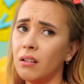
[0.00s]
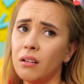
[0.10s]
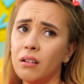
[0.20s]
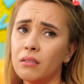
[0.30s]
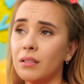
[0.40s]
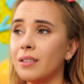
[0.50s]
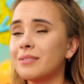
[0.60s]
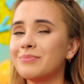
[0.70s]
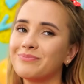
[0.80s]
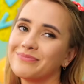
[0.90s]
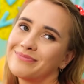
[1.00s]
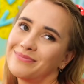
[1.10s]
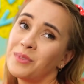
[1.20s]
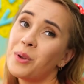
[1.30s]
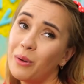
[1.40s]
scissors.
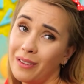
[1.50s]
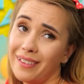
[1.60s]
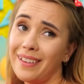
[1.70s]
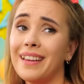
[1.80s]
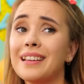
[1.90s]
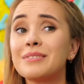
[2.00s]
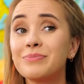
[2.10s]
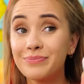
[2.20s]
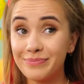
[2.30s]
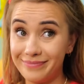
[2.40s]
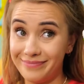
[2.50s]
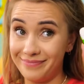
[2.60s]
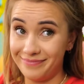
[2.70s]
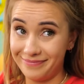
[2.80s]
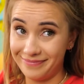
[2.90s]
Would this make you feel any
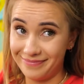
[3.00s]
better?